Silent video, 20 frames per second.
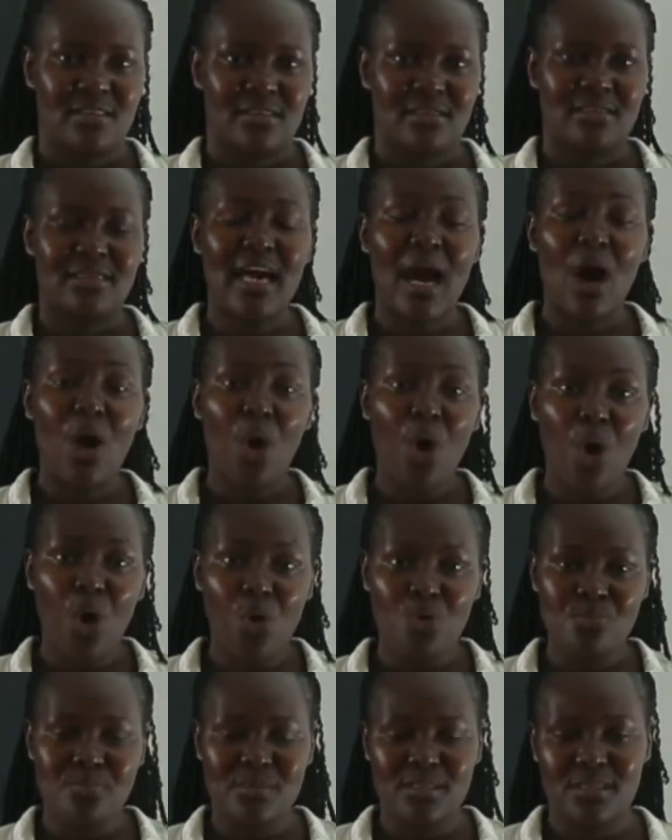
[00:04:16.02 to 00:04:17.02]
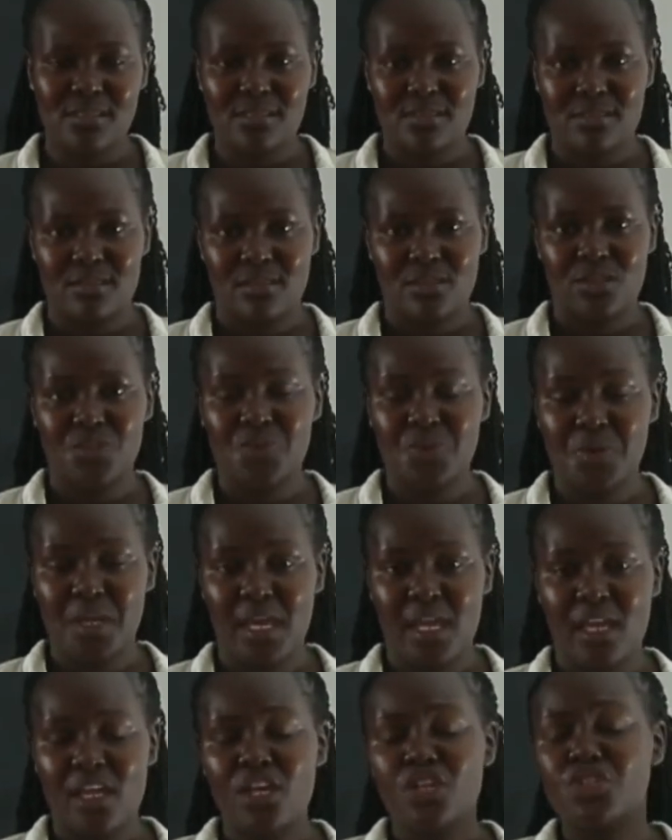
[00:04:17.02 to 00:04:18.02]
the homes
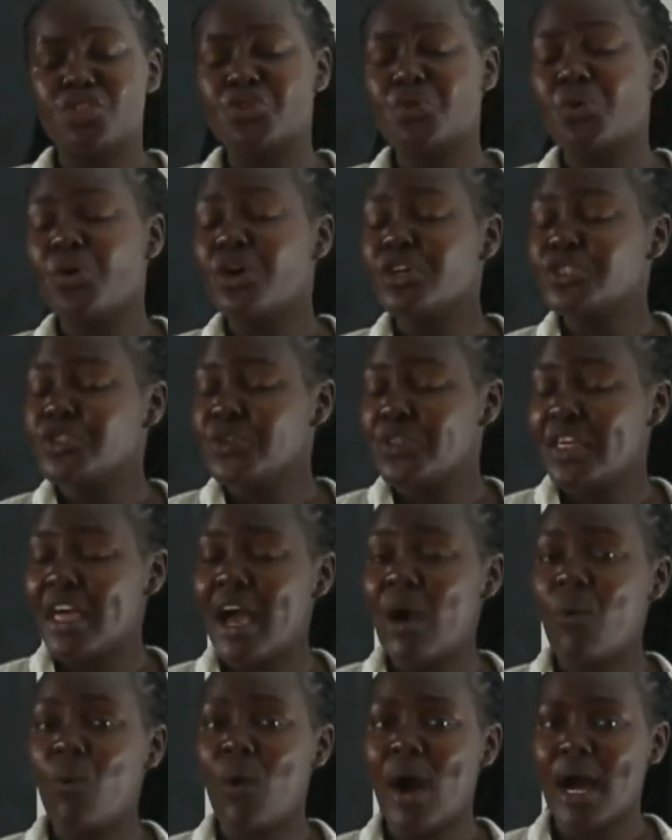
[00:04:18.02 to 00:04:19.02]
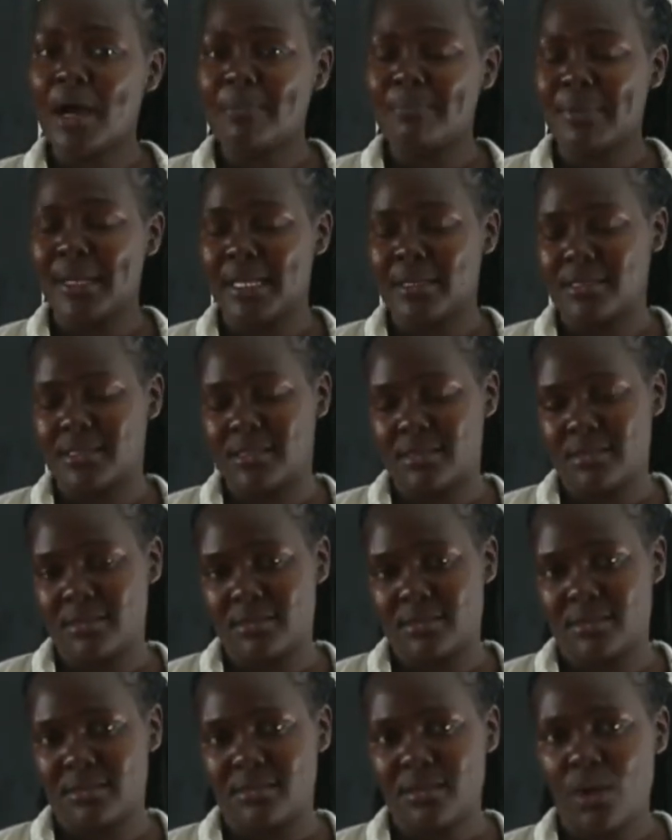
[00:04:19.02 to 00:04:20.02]
today to go to their workplaces,
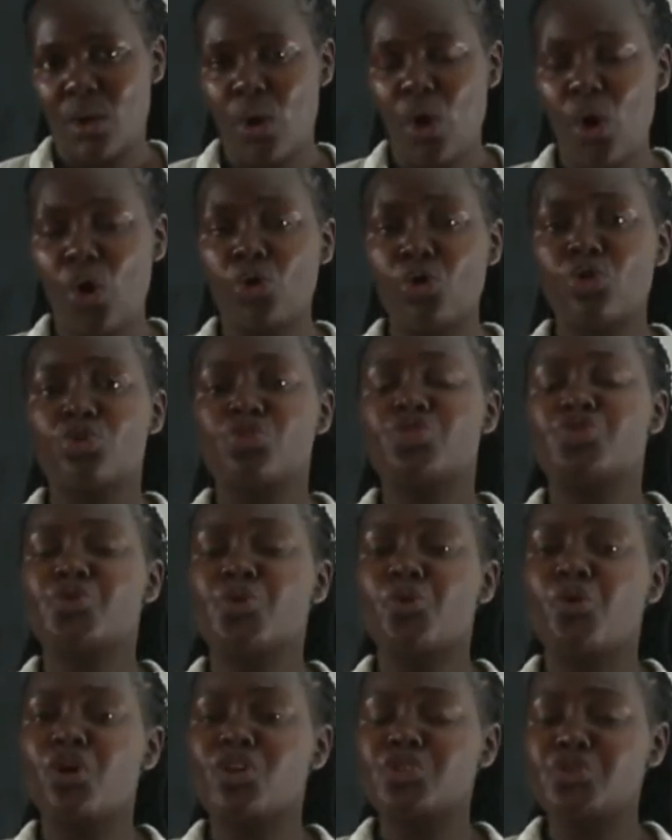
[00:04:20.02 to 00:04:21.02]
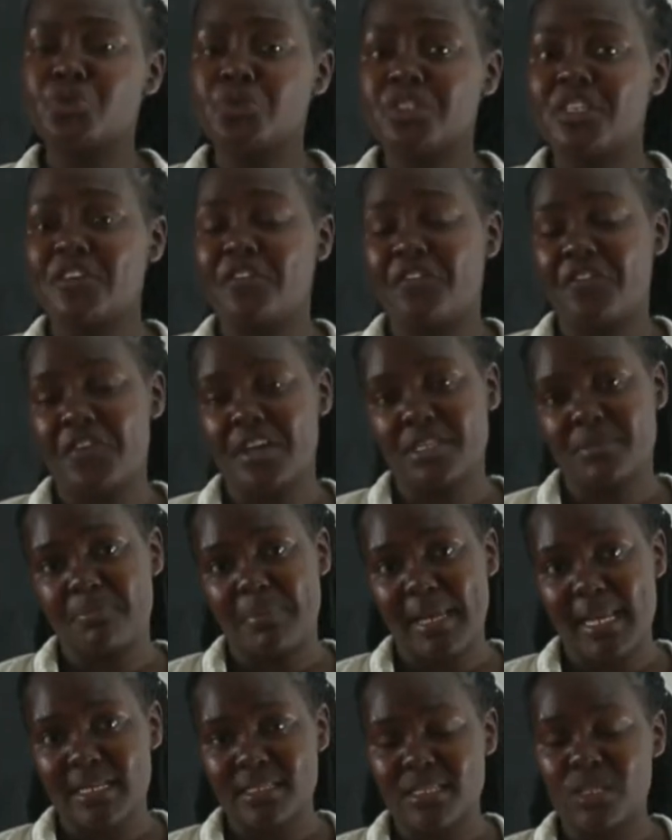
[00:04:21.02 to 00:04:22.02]
or to go to different
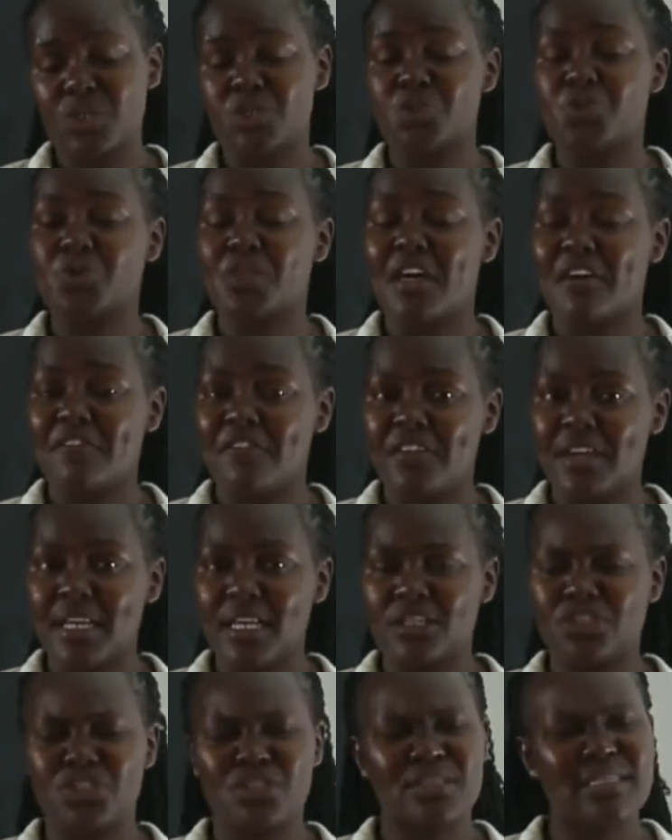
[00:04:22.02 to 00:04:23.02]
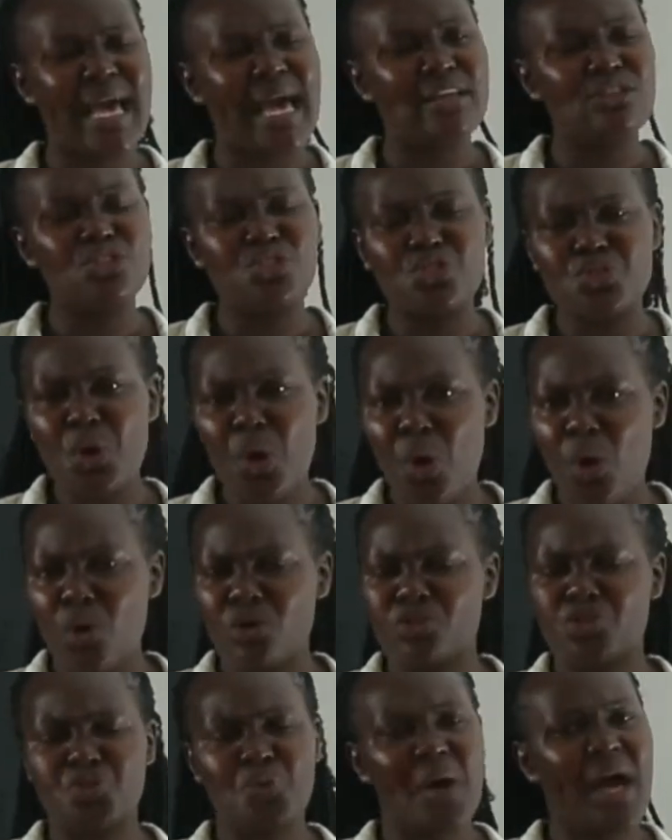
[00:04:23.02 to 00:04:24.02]
places, to the villages and so
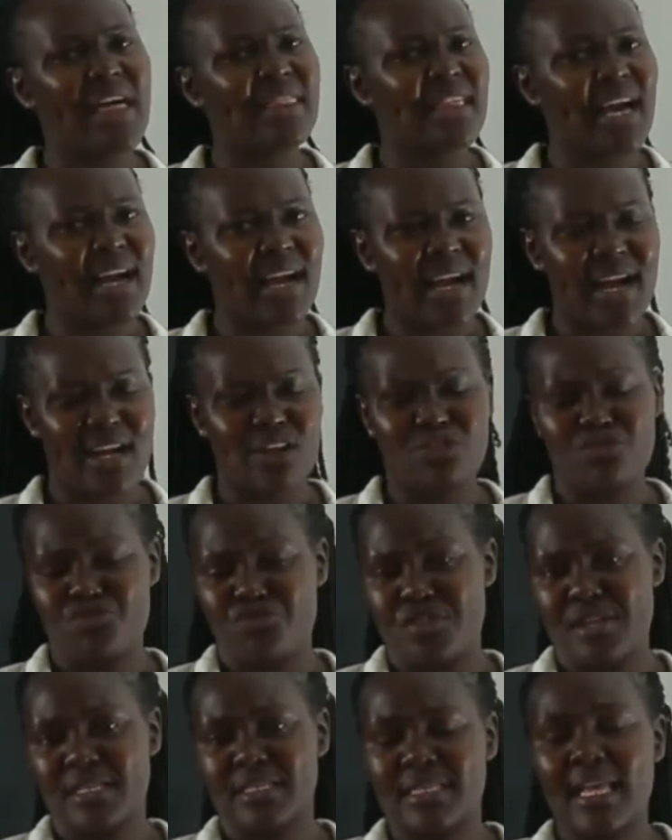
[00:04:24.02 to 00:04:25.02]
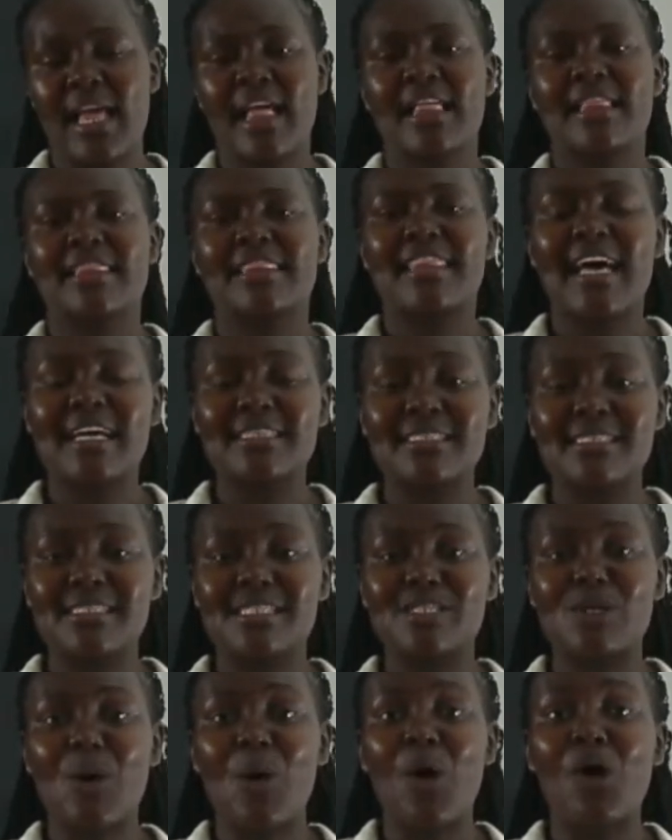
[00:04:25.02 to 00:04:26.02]
on, to other countries. That is
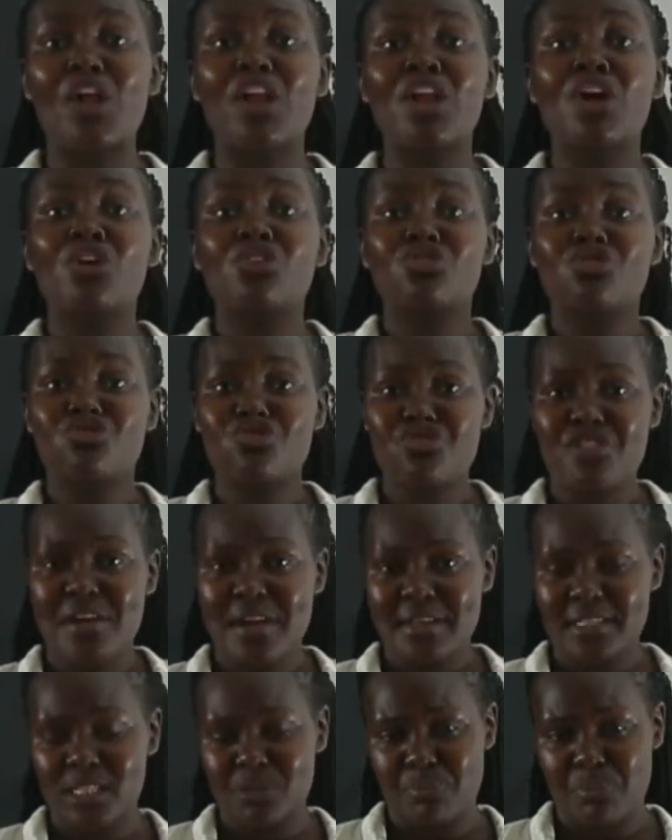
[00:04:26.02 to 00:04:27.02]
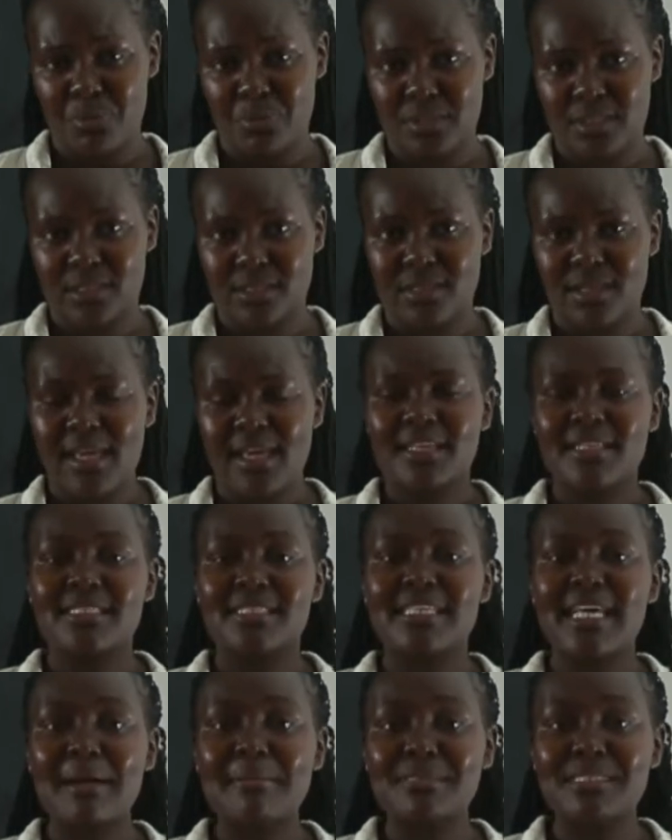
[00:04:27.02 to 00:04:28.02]
all transport.
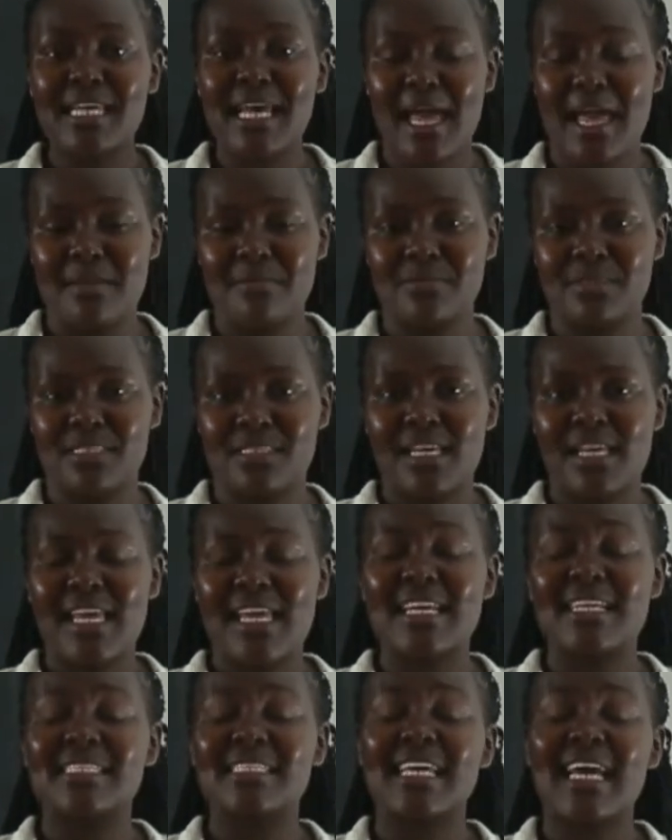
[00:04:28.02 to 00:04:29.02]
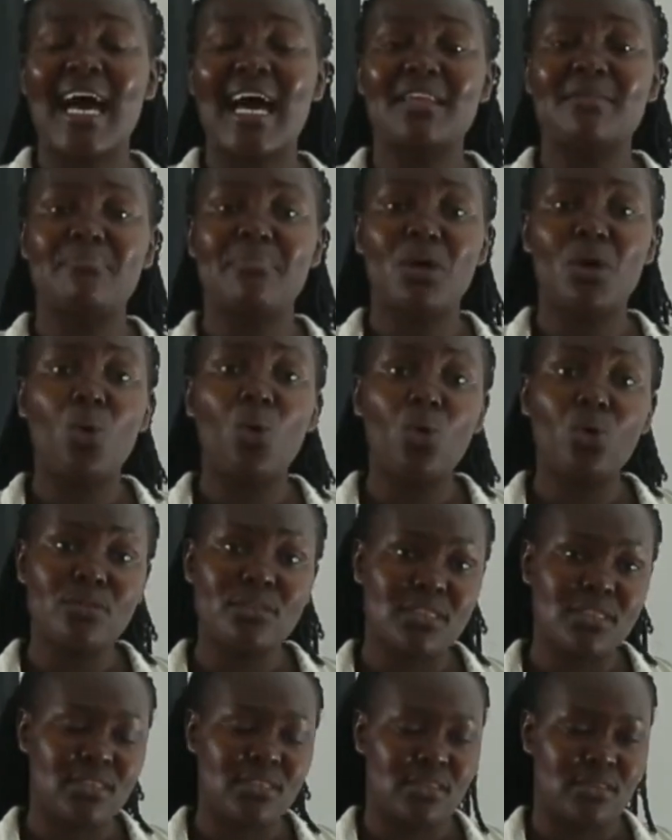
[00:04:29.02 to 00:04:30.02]
Sometimes it can be
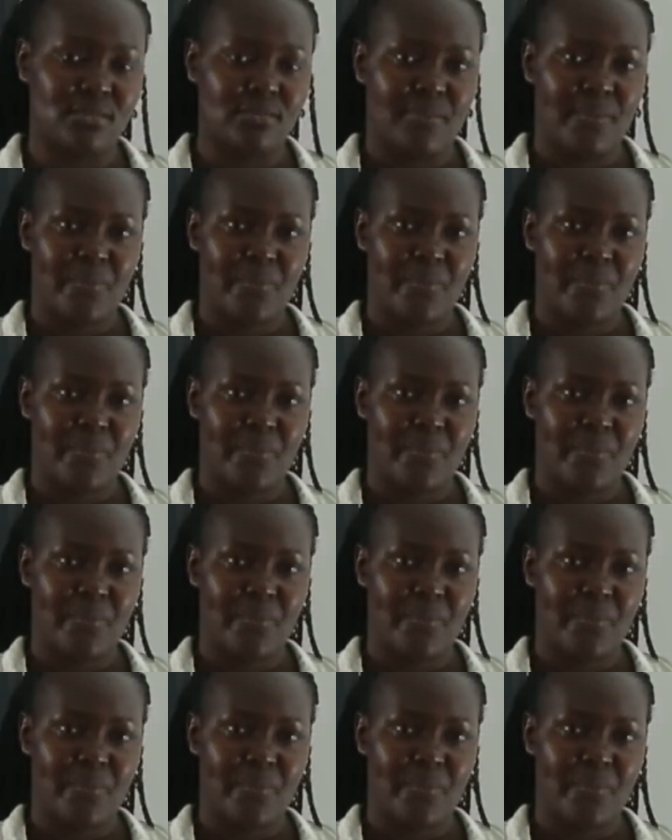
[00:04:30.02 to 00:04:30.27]
goods.